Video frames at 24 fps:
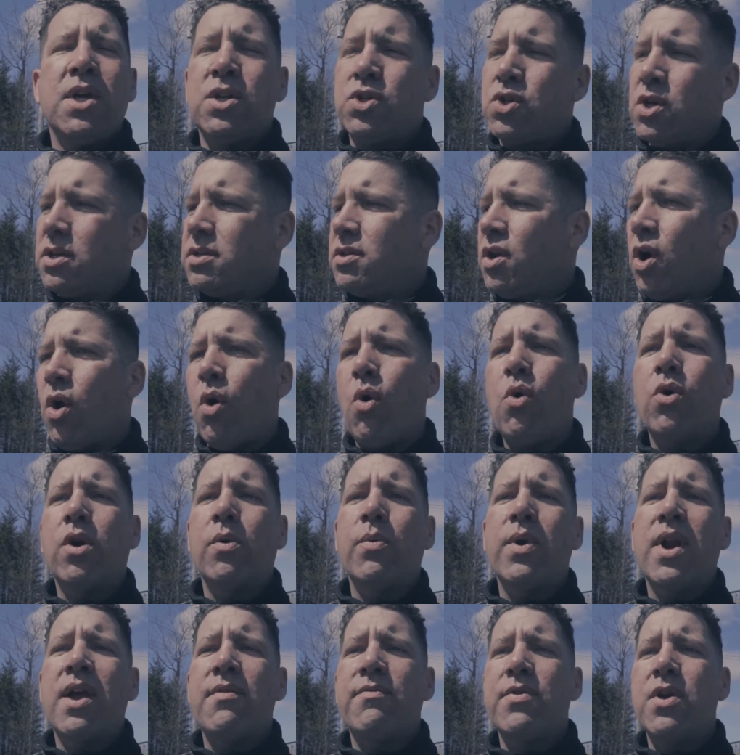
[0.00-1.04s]
Just order
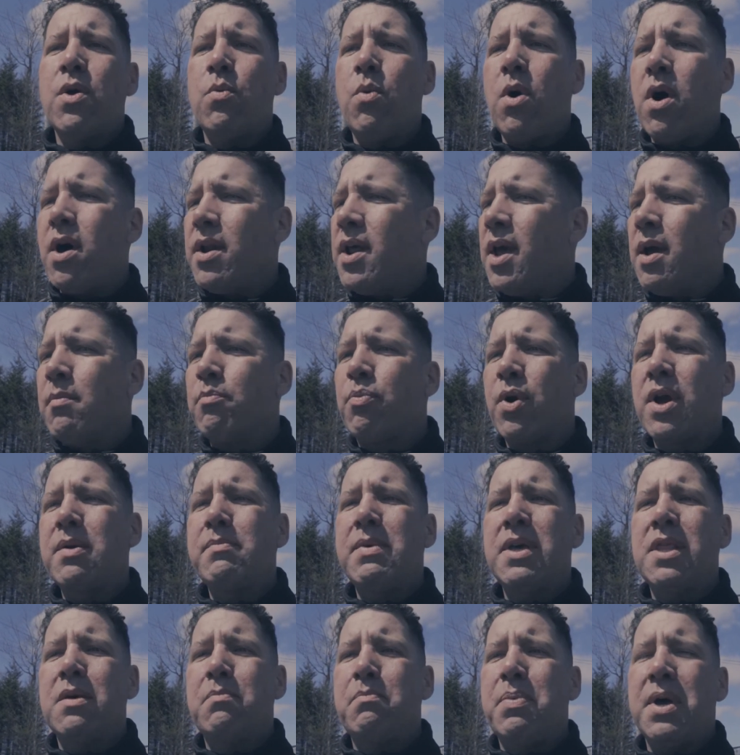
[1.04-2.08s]
whatever you want, bring
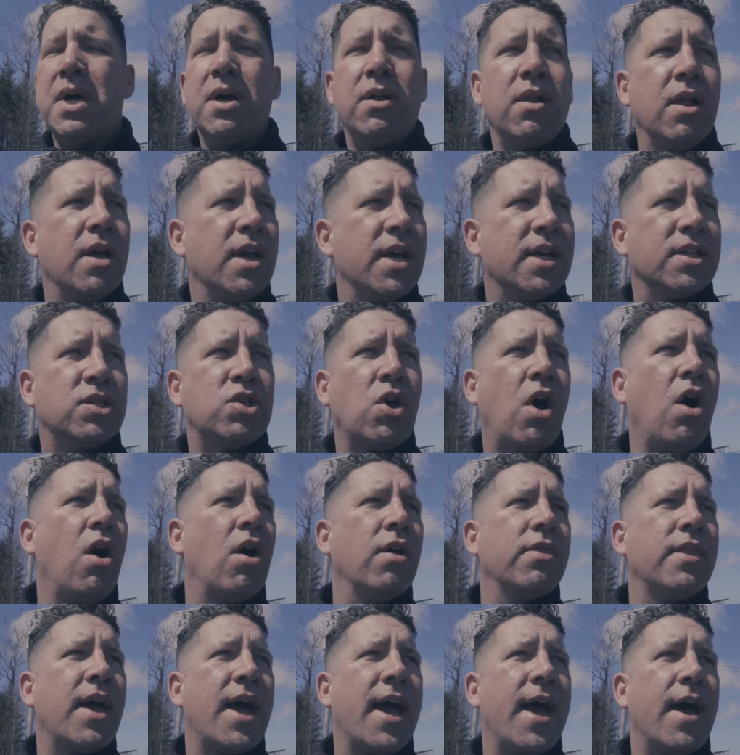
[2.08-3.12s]
me the bill, it's
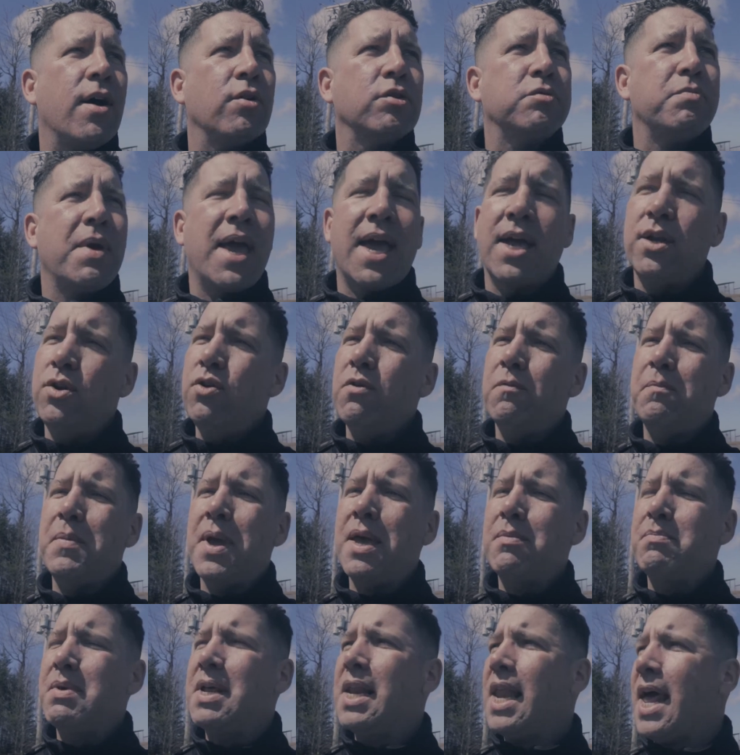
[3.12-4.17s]
on the house, man. You've
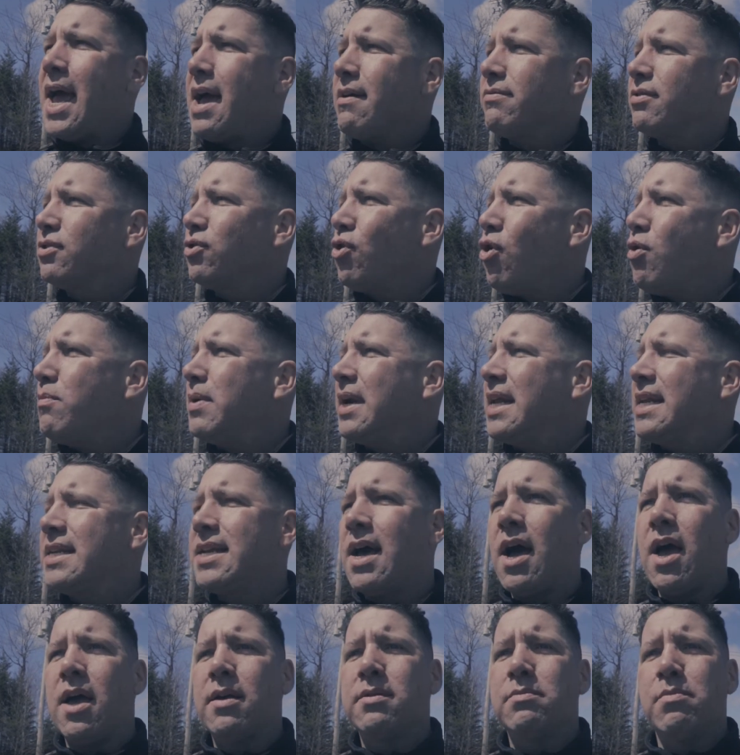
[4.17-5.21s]
made me laugh so many
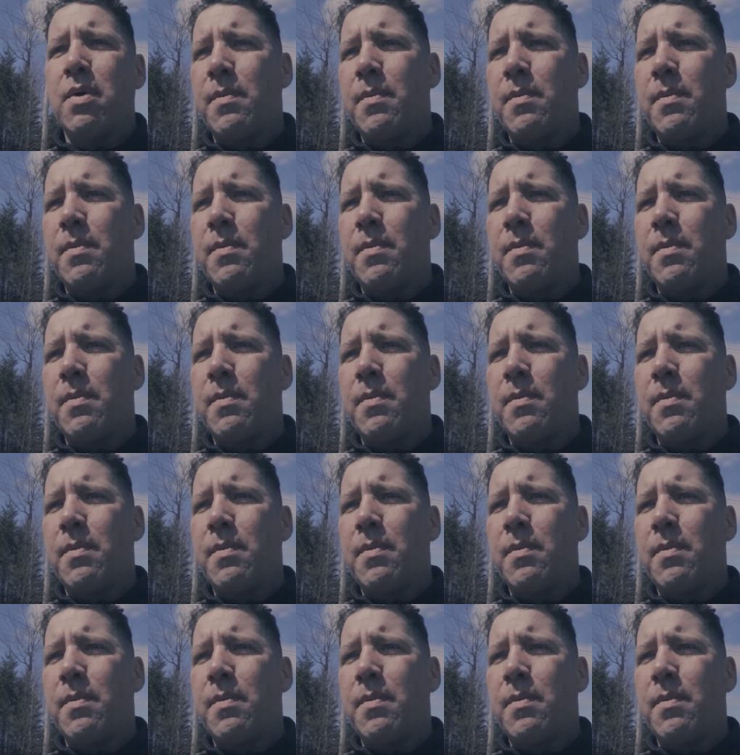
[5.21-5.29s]
times.